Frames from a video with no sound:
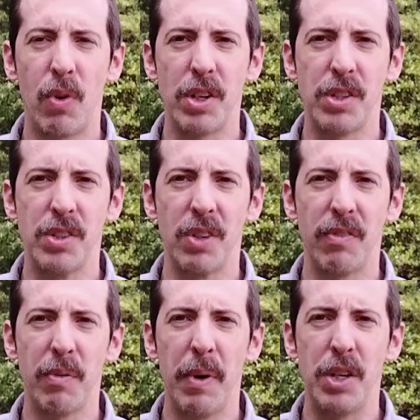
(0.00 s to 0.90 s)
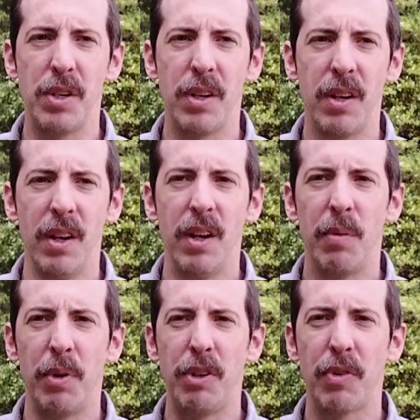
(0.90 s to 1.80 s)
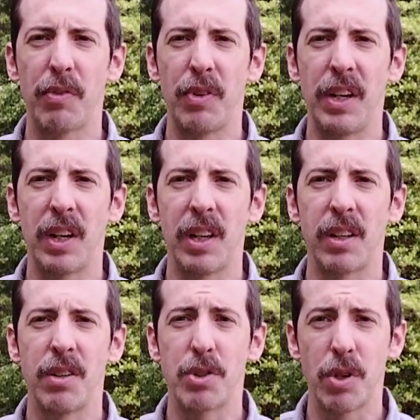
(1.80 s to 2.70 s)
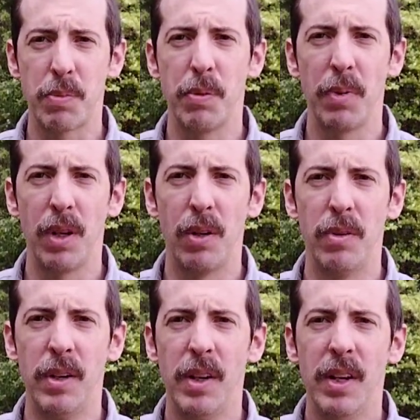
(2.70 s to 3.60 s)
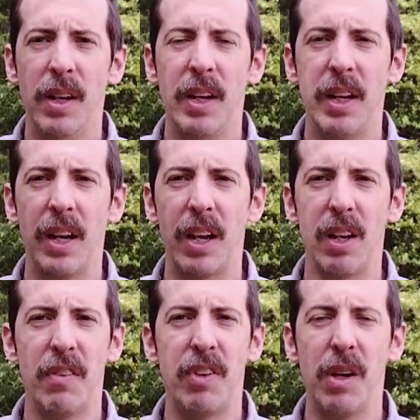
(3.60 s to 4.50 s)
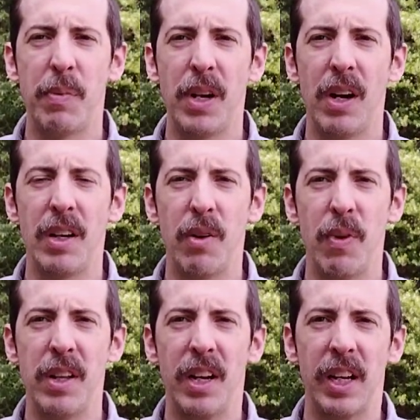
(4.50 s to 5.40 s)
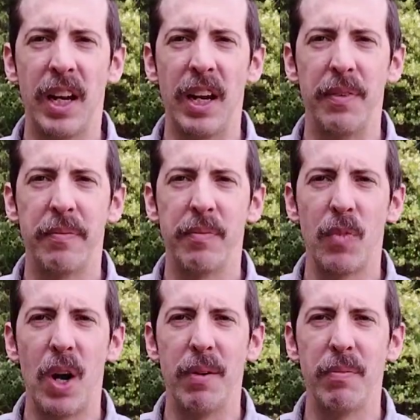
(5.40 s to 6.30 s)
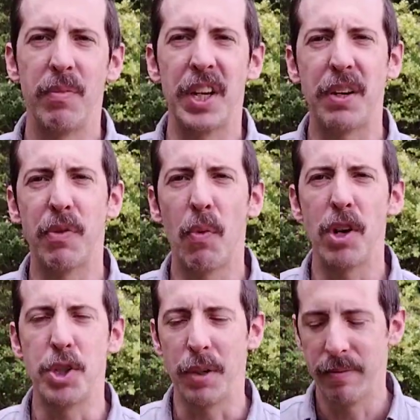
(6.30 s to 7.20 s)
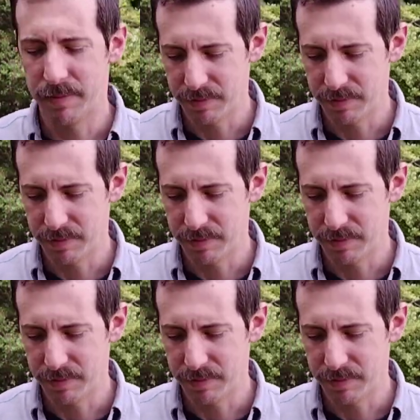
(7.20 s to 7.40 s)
questions or information, please feel free to click the description below, and I'd love to help you out in any way that I can. All right, thank you for watching.